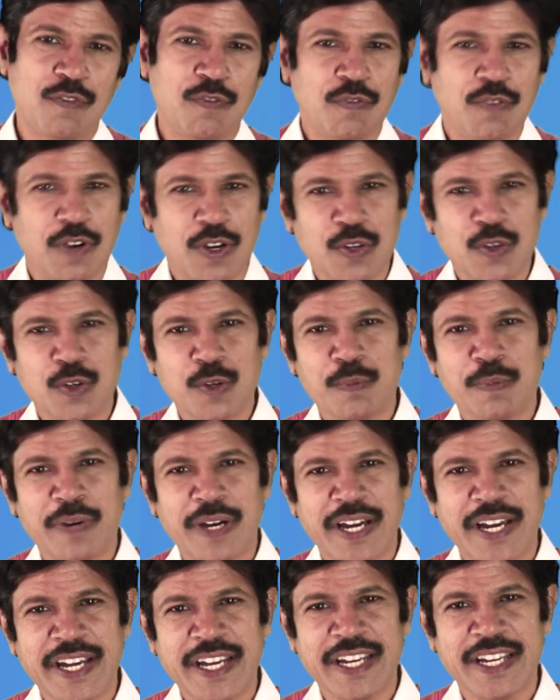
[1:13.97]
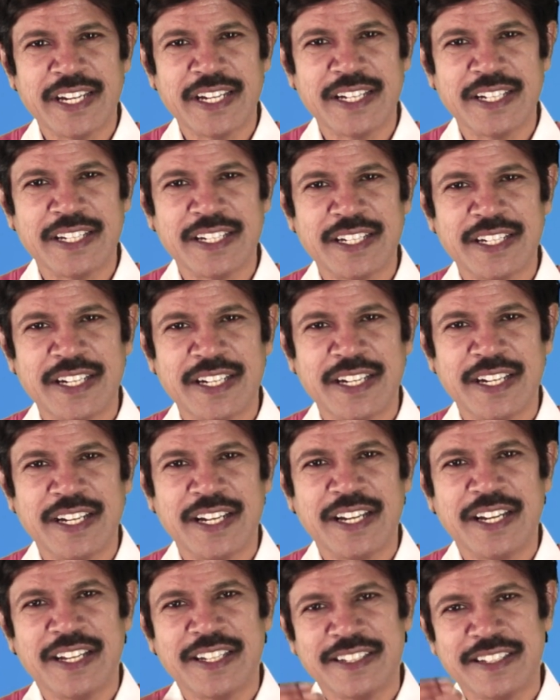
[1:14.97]
followed by
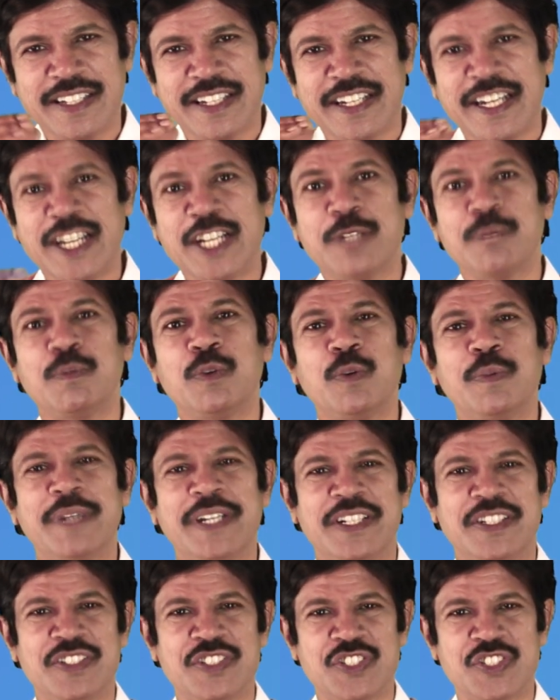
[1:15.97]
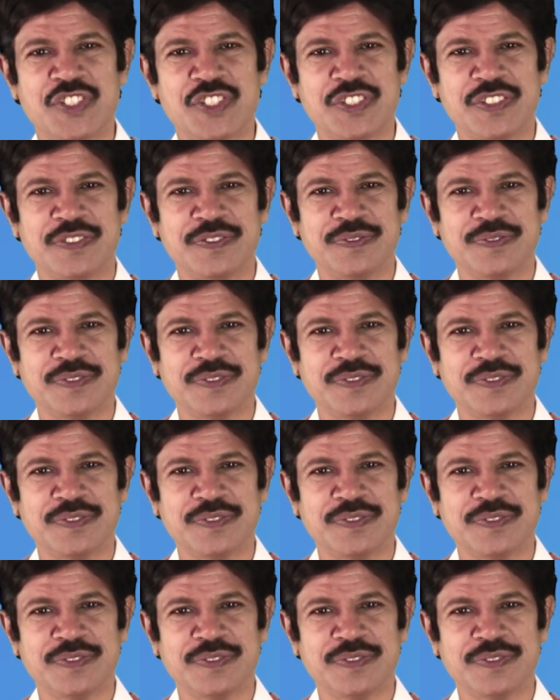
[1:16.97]
the net movement.